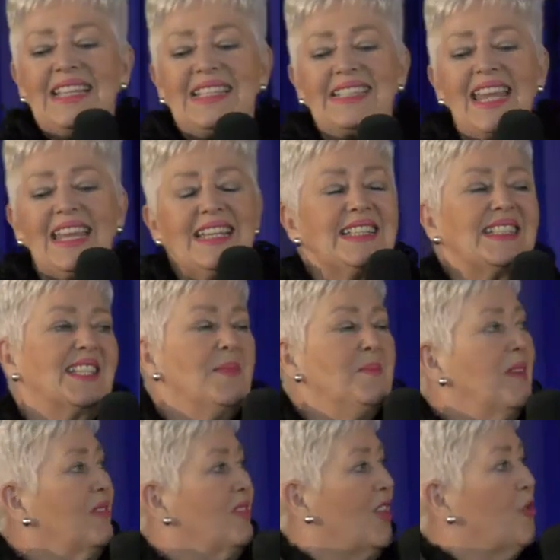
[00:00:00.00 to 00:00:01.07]
2
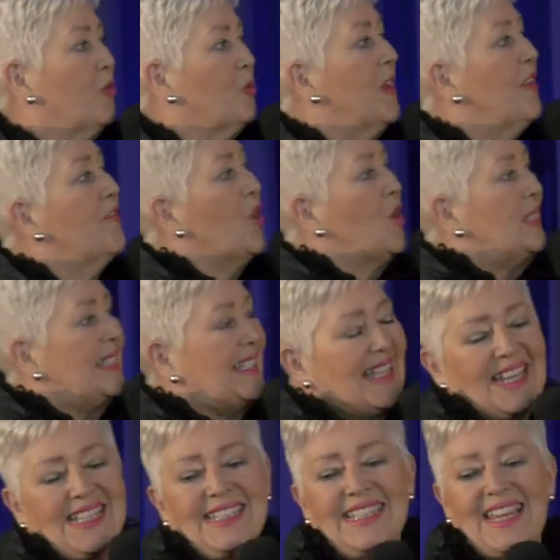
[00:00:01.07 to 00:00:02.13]
Timothy 3, verse
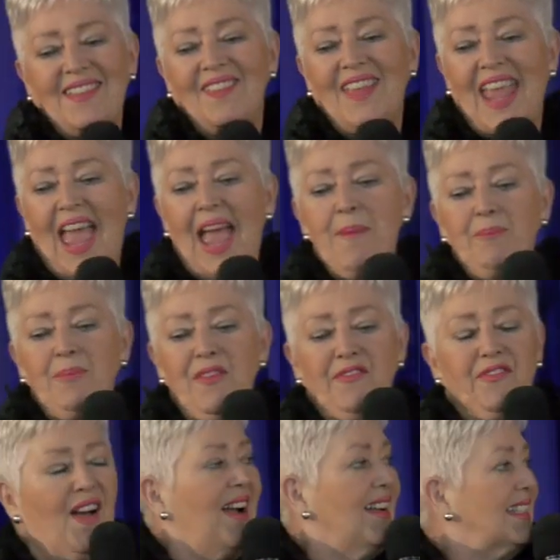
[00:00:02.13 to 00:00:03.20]
16, the
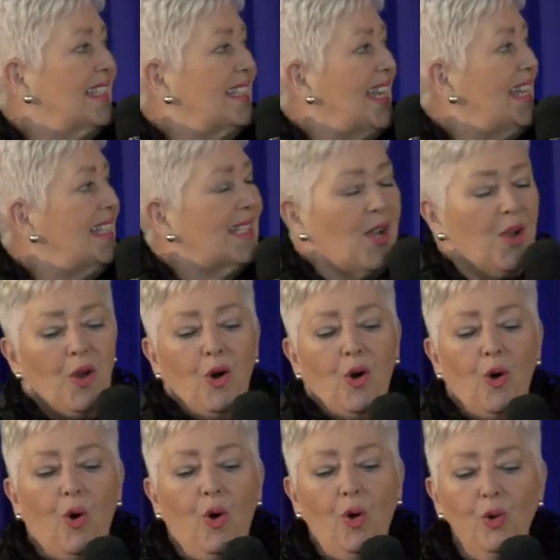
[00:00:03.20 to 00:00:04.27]
Amplified says,
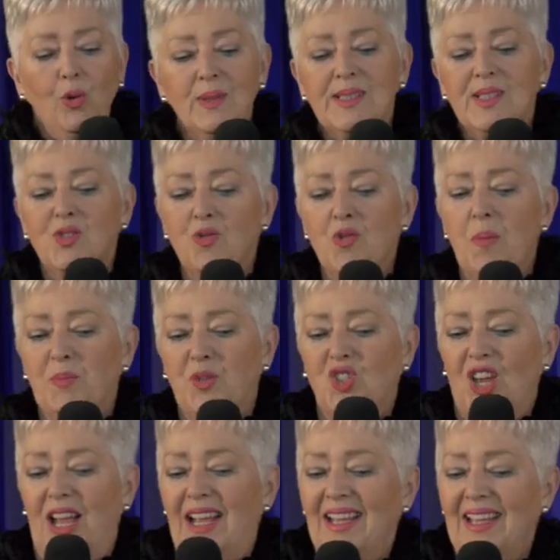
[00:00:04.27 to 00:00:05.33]
All
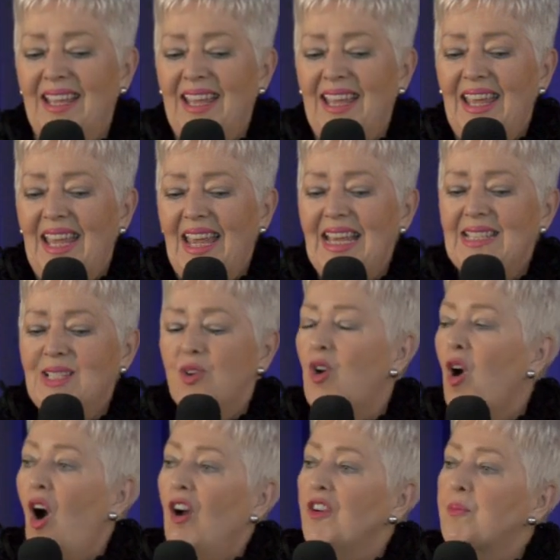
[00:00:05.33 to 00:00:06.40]
scripture is
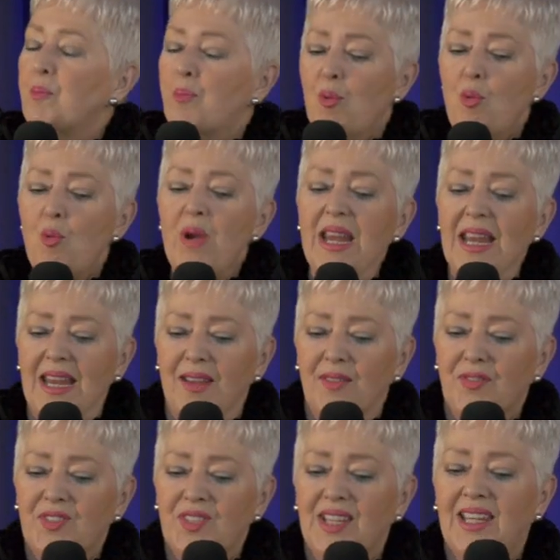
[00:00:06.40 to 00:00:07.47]
God
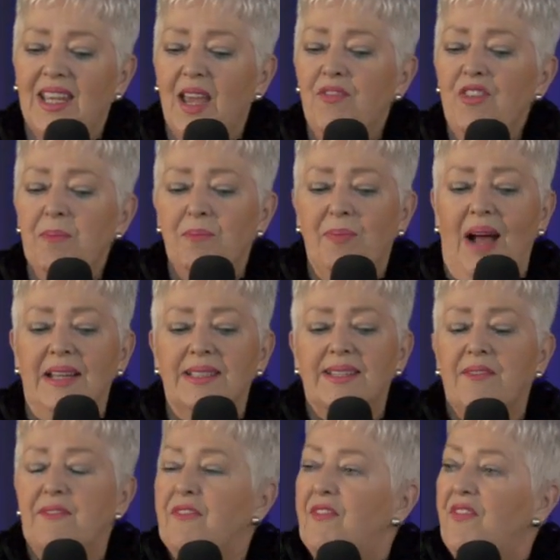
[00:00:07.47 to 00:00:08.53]
breathed, given by
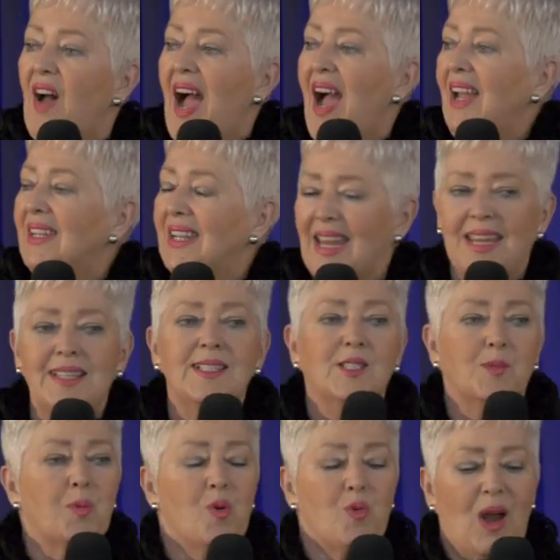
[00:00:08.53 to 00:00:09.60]
divine
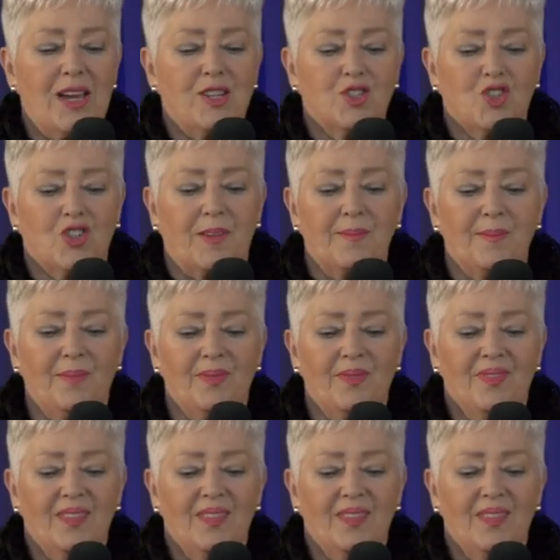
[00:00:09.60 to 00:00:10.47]
inspiration,